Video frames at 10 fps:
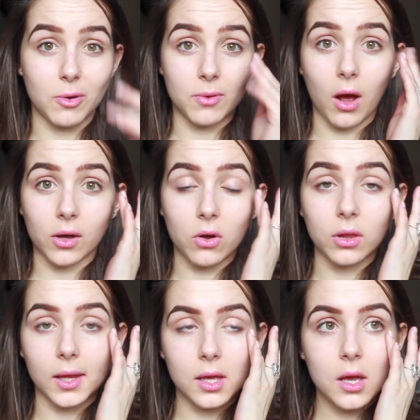when I got
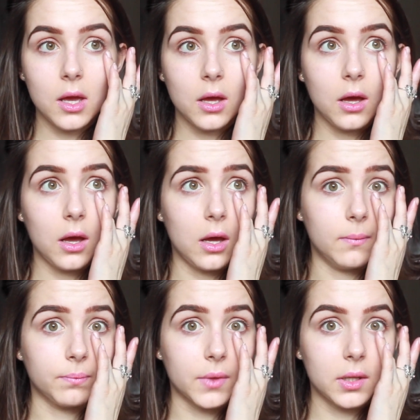like
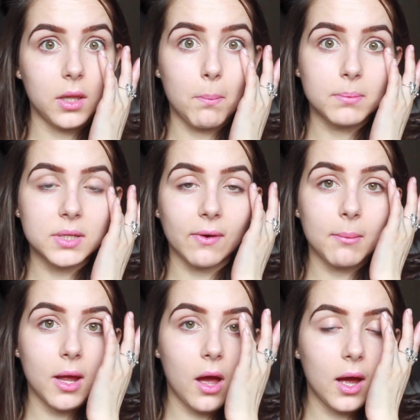lumps
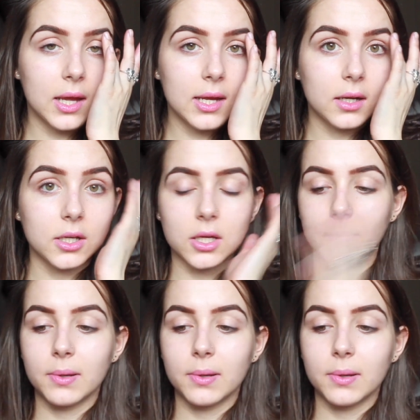around my eye, and I